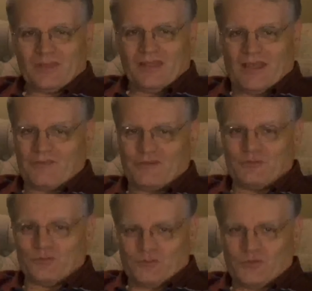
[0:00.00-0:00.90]
I have
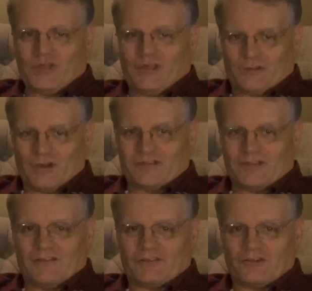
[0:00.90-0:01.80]
really a great
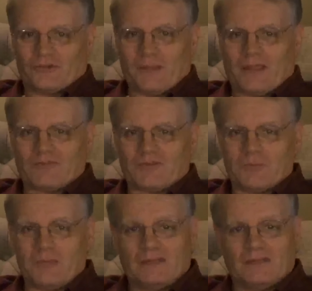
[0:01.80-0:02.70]
deal of respect for the
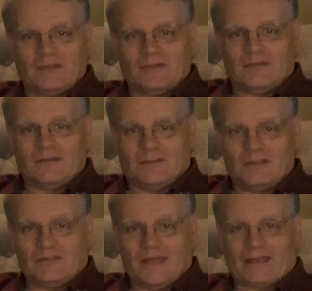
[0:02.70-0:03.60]
men that
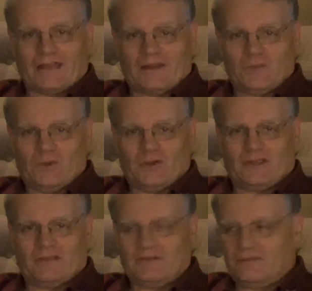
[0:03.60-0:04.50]
did that kind of
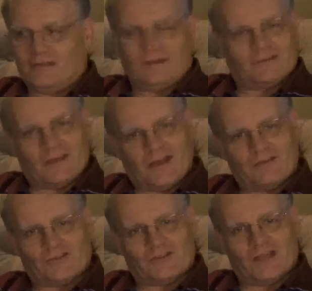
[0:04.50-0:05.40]
work and did it day
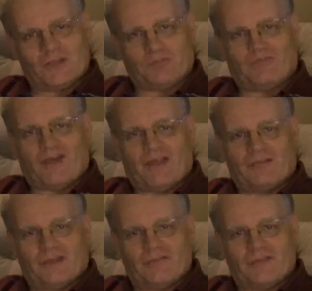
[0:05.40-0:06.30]
after day to provide
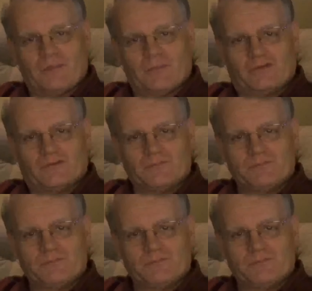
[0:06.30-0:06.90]
for their families.